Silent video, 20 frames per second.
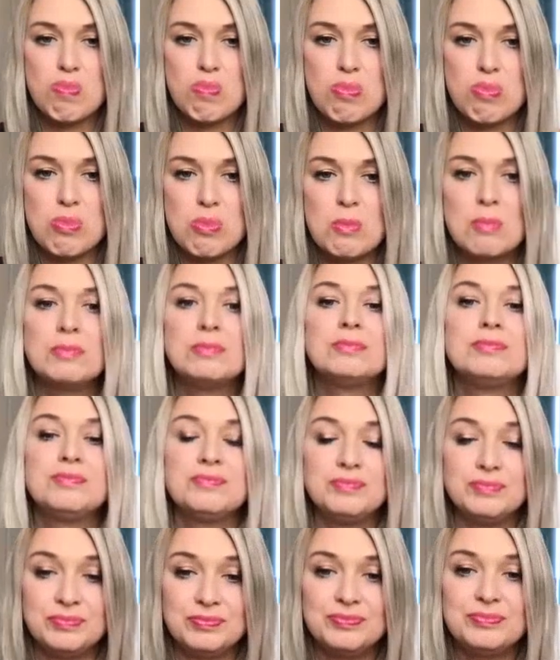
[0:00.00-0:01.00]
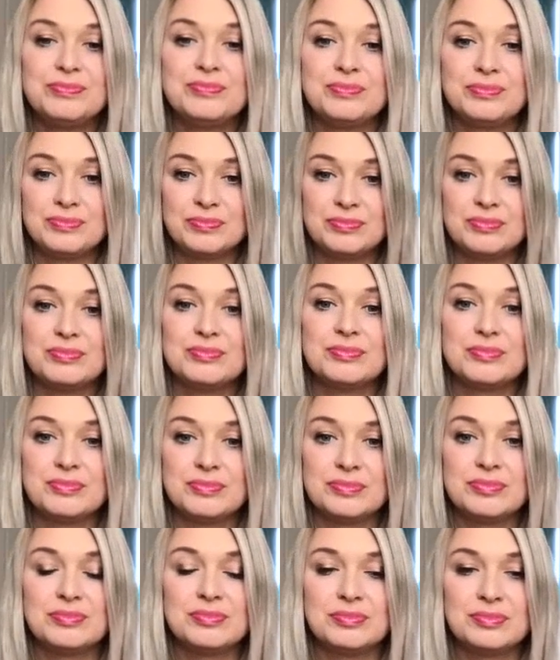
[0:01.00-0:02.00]

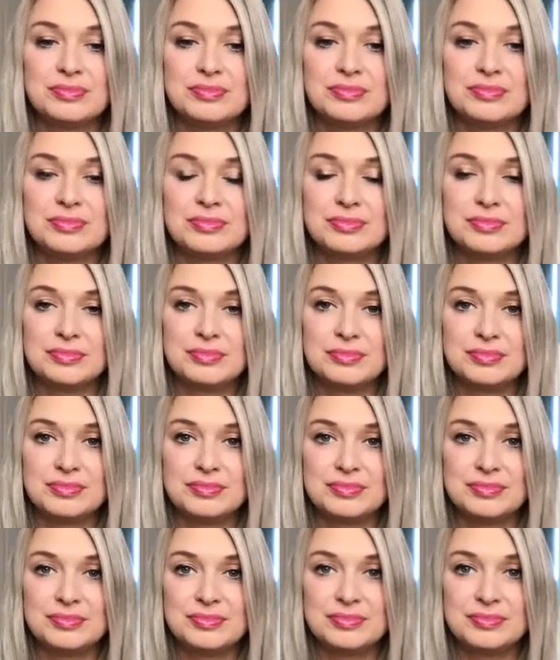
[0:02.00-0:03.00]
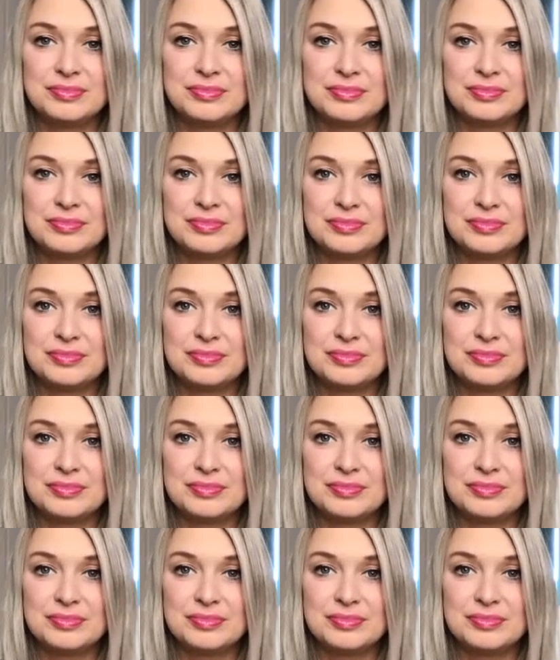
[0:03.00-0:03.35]
(not speaking)